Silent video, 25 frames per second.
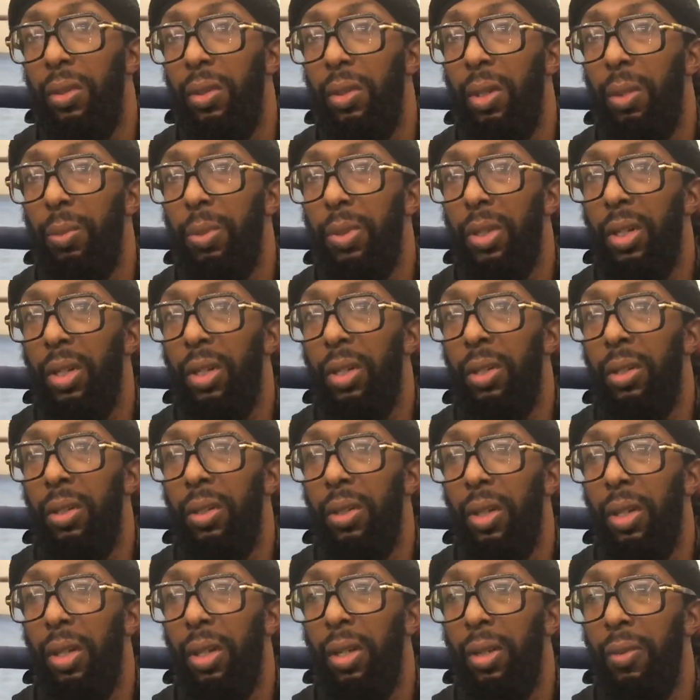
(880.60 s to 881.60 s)
You know what I'm saying?
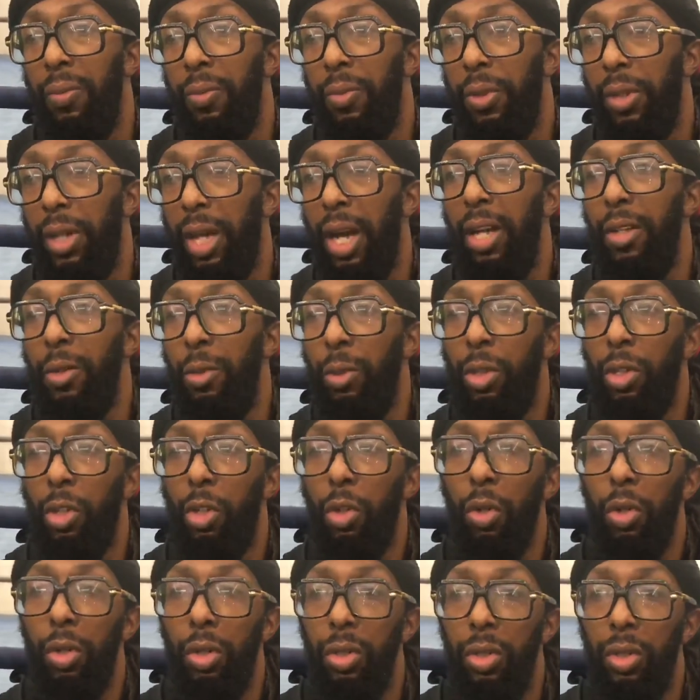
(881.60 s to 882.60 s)
And for that, you can
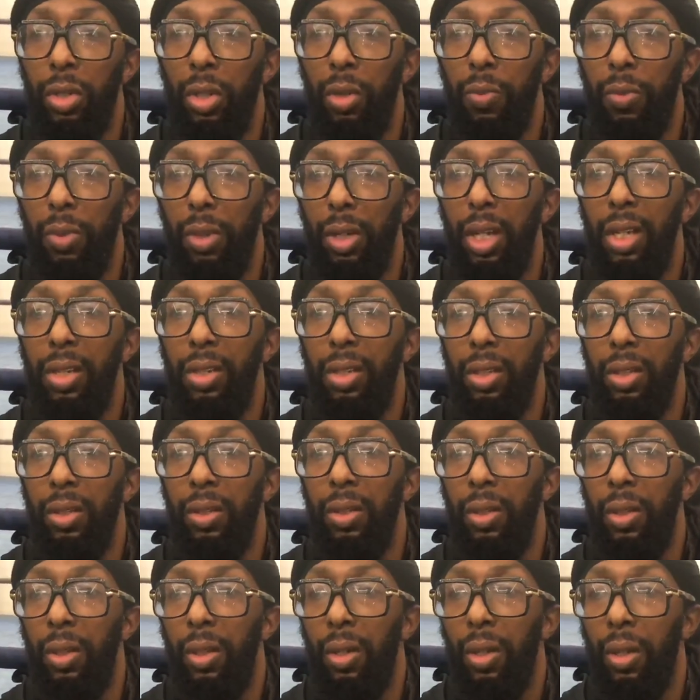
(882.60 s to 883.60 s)
call yourself a legend.
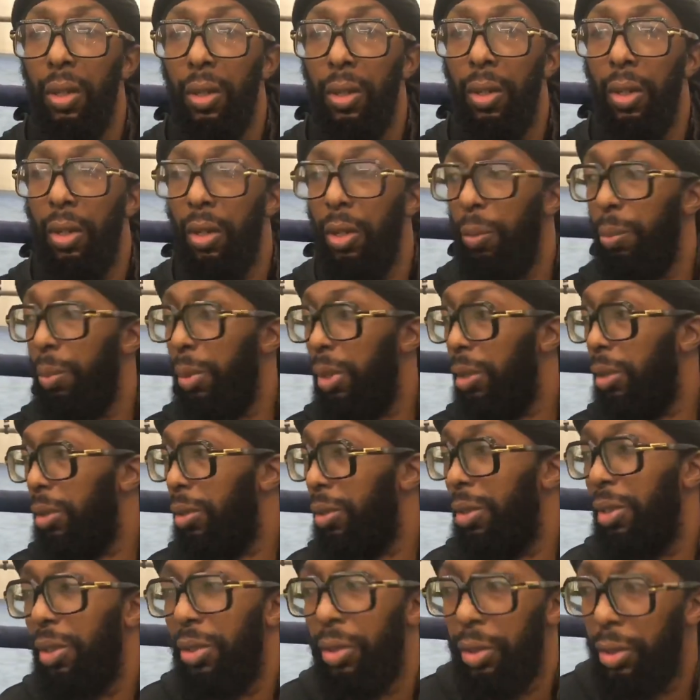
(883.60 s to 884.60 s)
You know, but
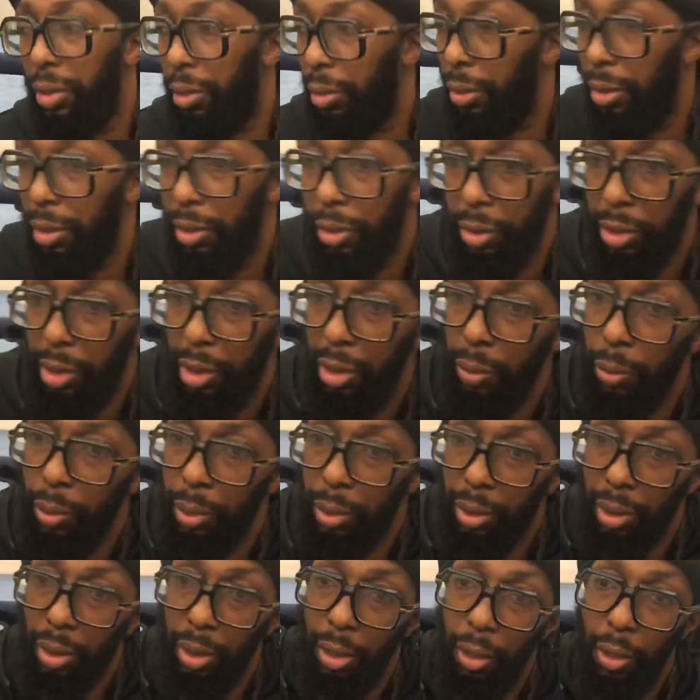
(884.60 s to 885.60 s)
just chill
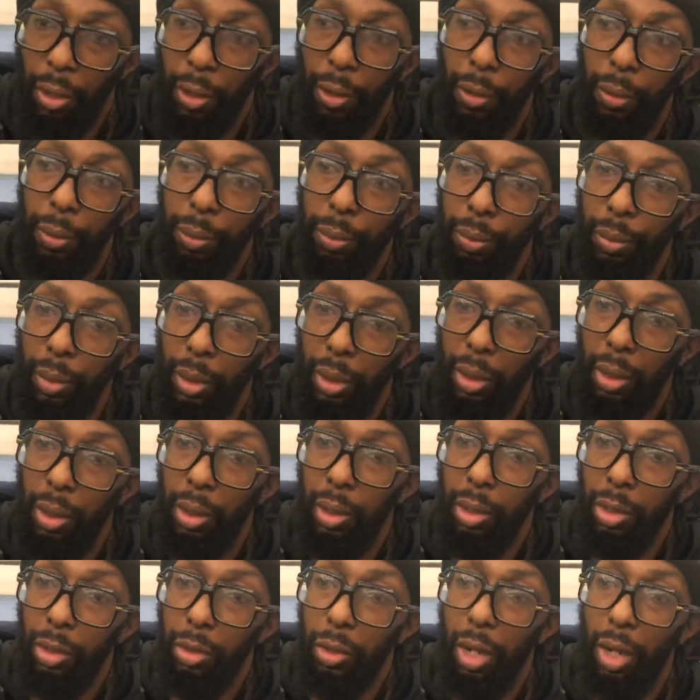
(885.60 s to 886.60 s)
with the
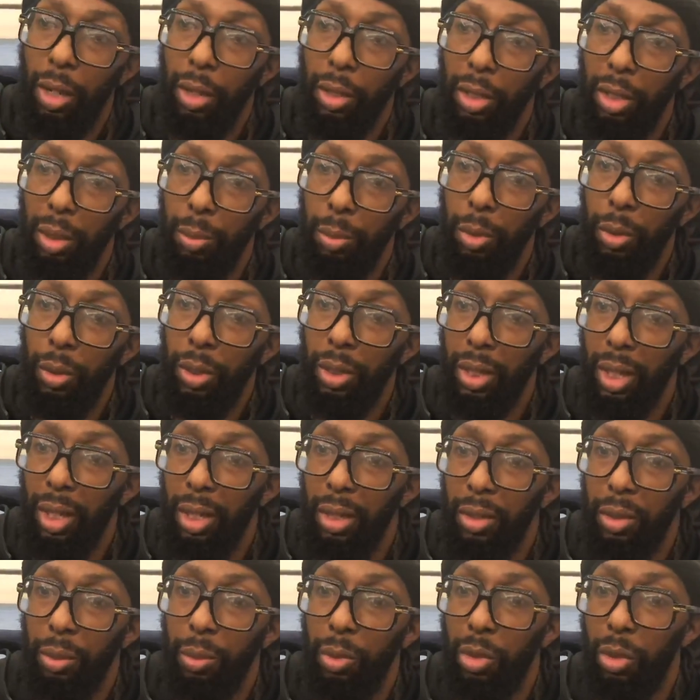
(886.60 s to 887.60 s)
trying to communicate
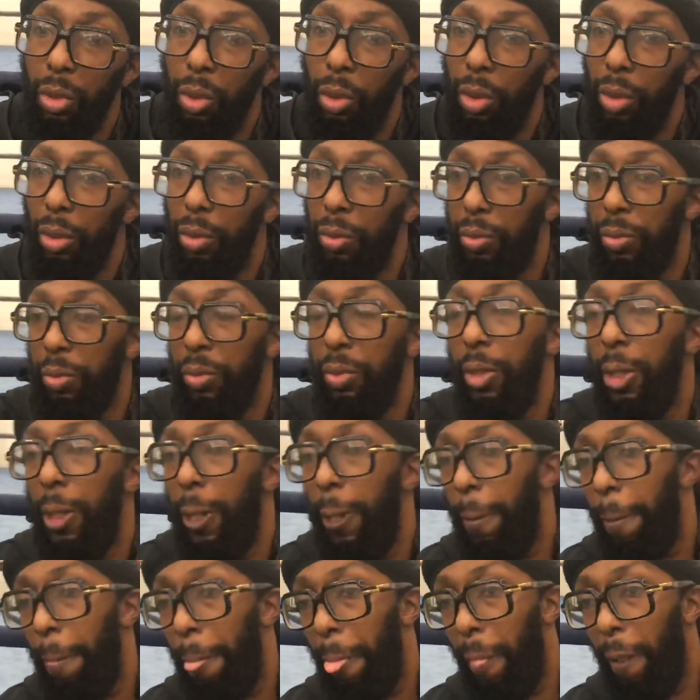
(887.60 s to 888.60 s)
some sort of
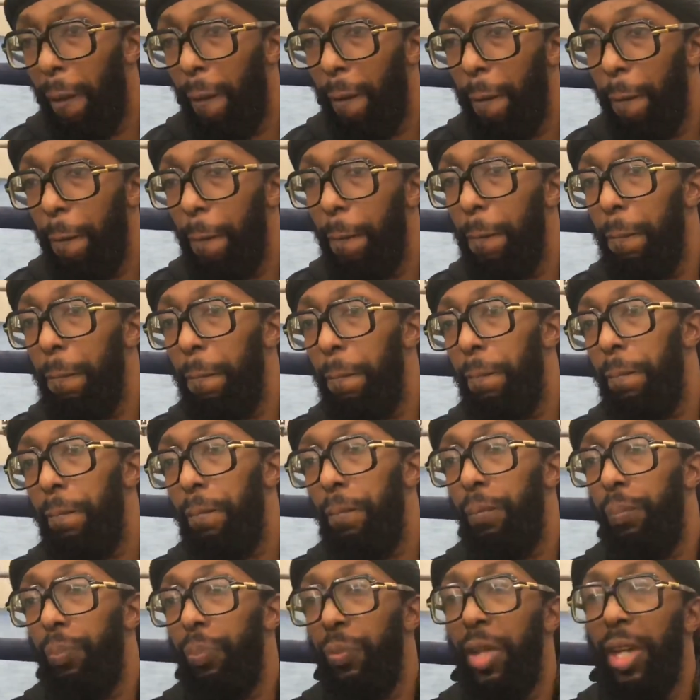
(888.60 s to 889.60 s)

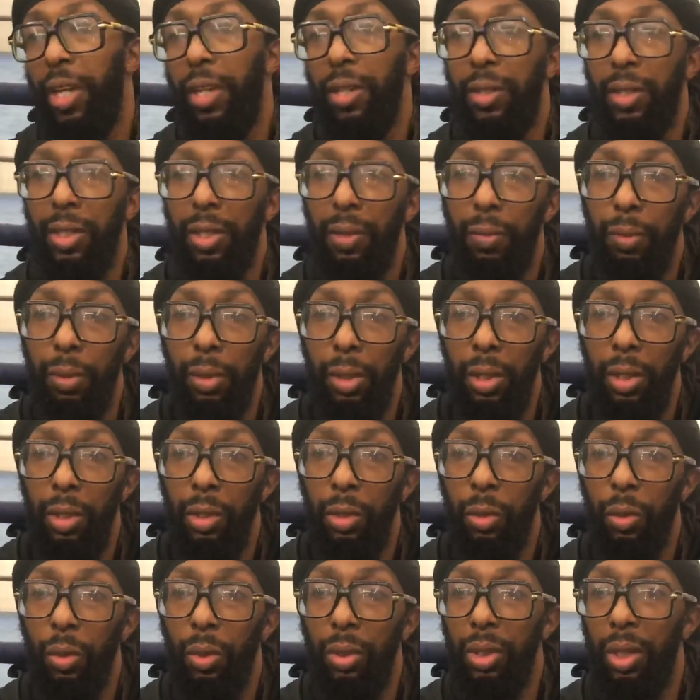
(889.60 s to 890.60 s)
negativity
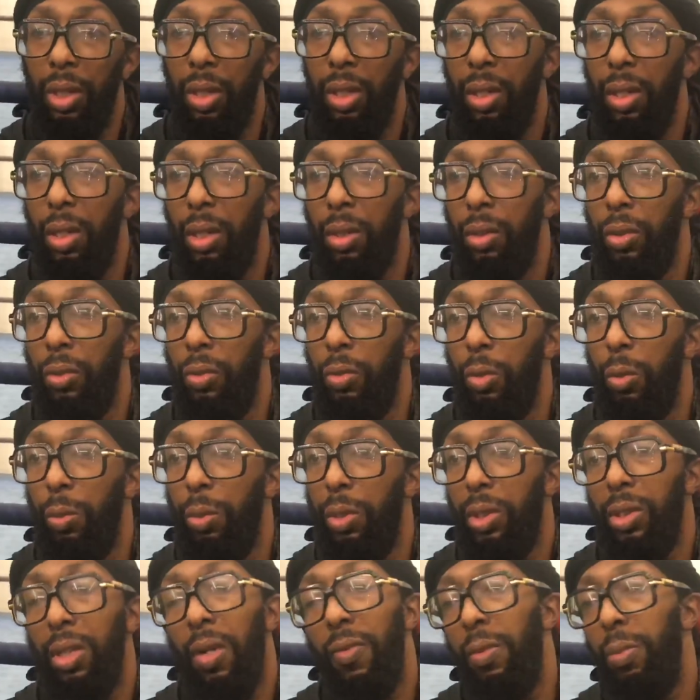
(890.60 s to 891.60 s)
towards any other group,
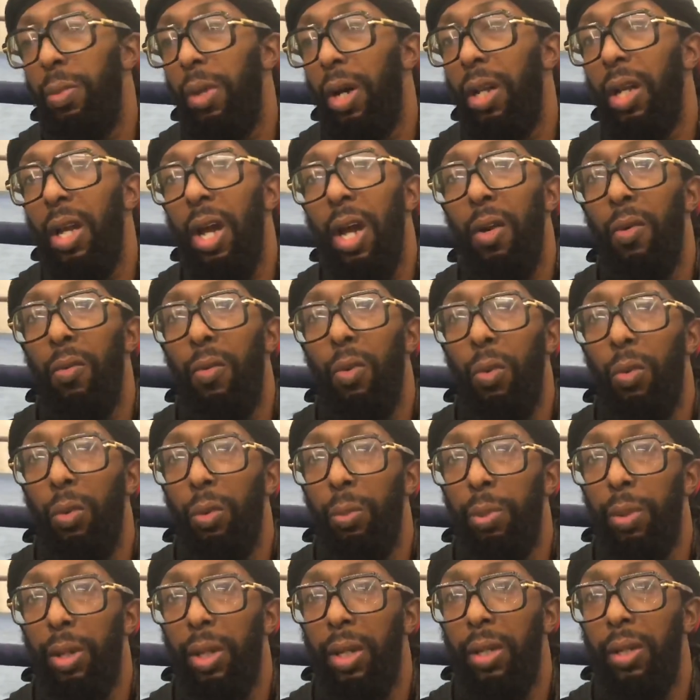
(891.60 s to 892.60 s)
because everybody had a role to
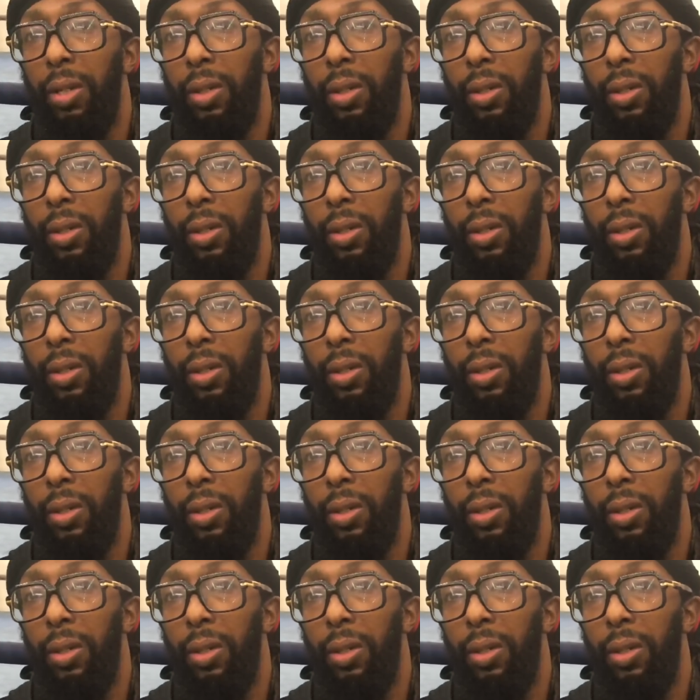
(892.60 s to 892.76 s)
play.